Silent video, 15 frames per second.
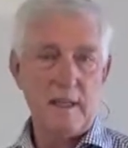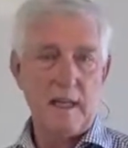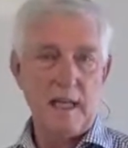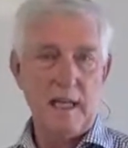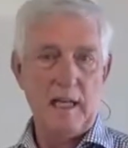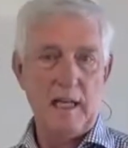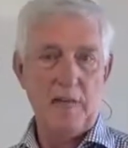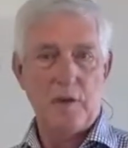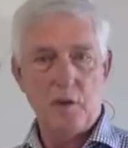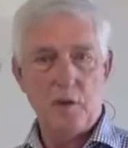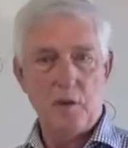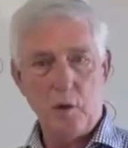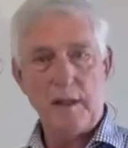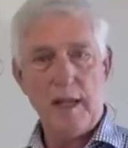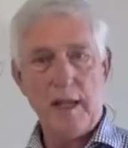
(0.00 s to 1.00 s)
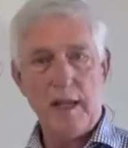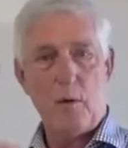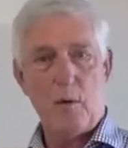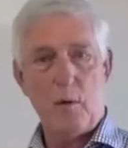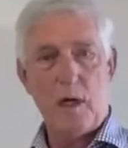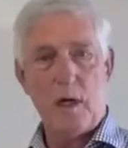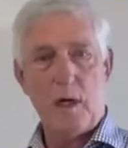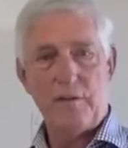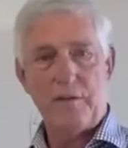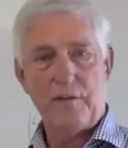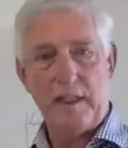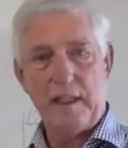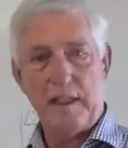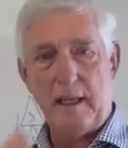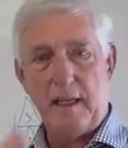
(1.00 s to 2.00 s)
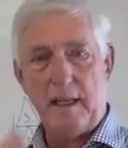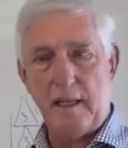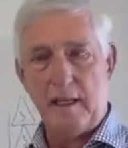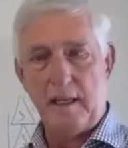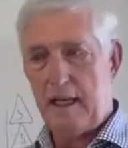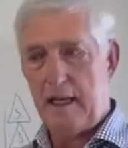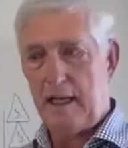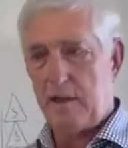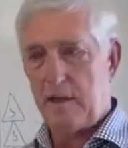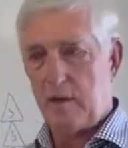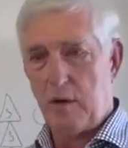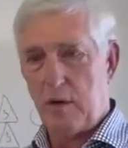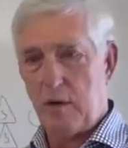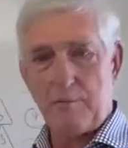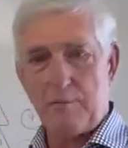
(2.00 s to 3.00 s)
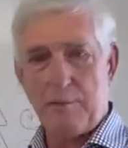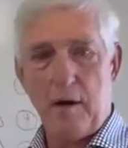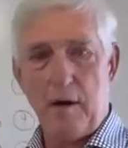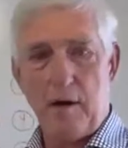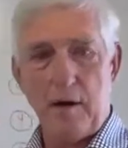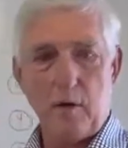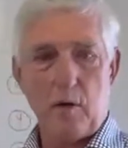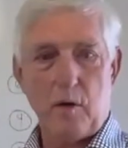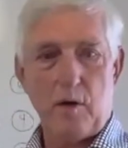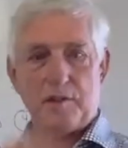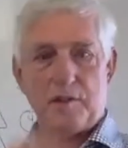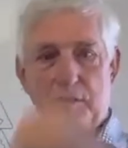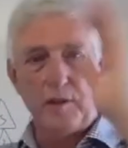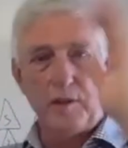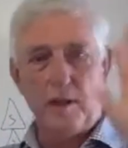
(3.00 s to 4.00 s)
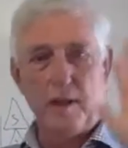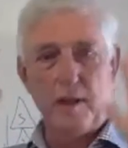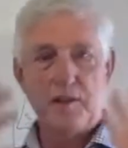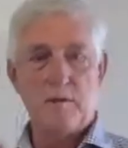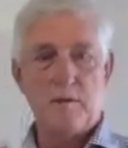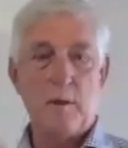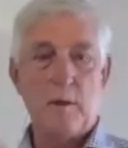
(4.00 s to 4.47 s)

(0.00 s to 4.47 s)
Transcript: And if you're doing that while feeling a grandparent or a circulation,